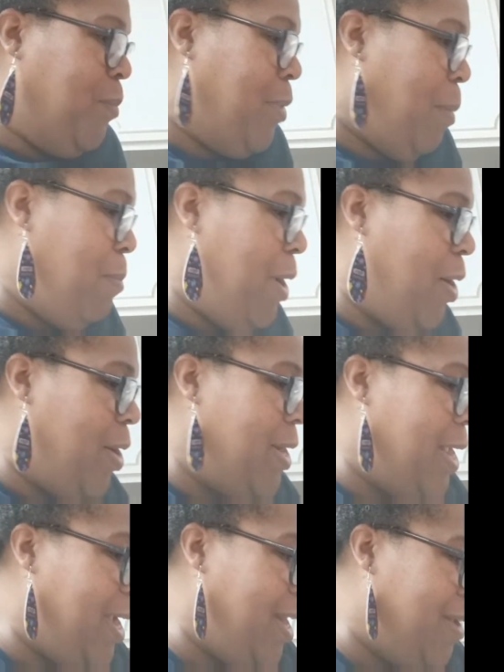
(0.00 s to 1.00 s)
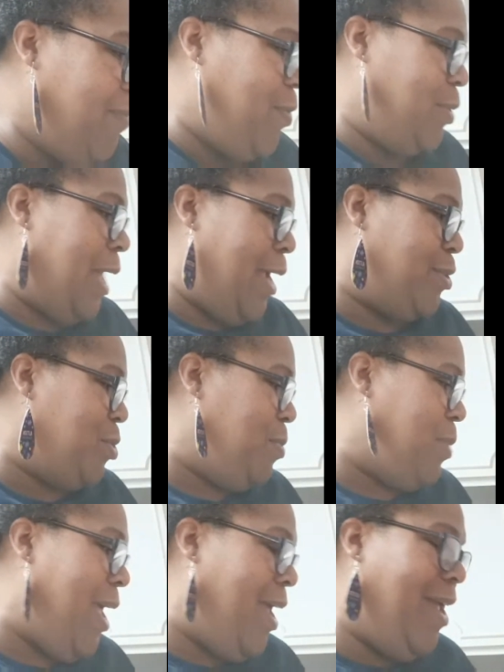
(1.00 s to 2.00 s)
marinated for like 2
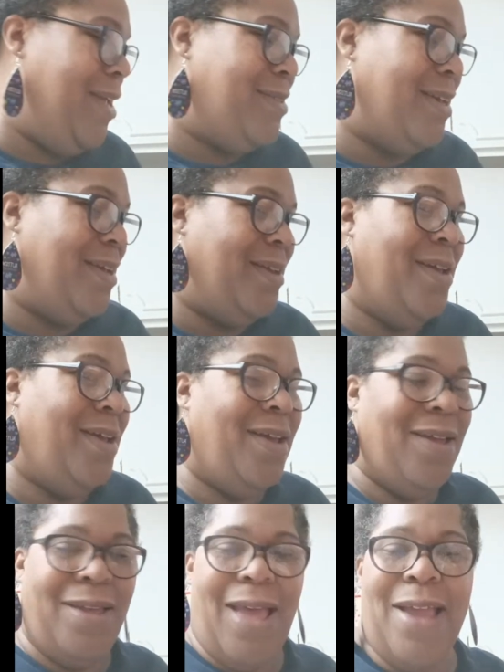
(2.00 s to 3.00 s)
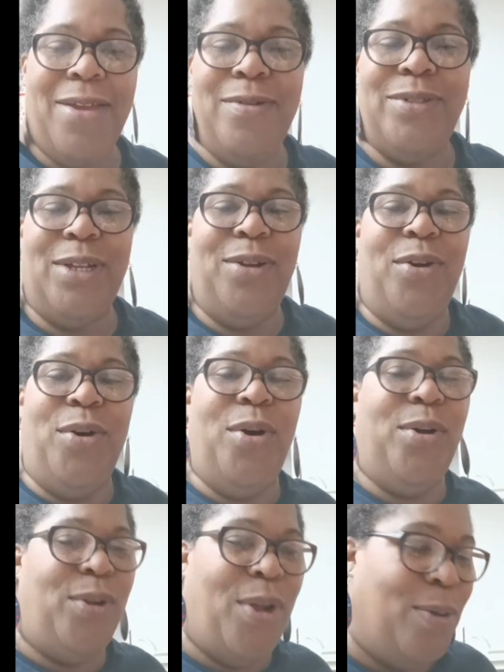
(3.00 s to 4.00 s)
days, and I use a
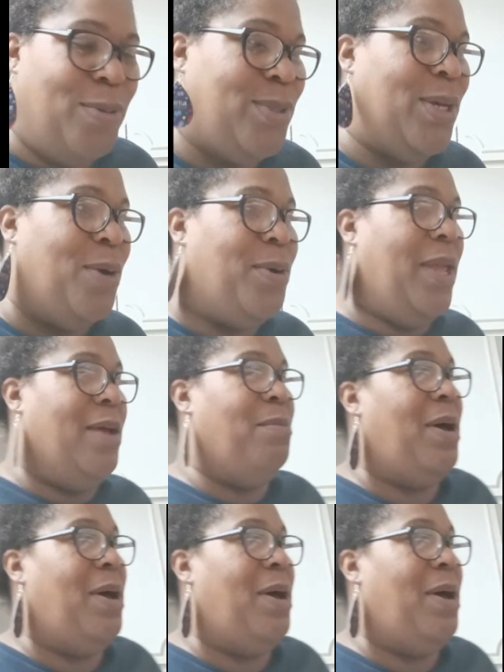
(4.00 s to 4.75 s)
little low sodium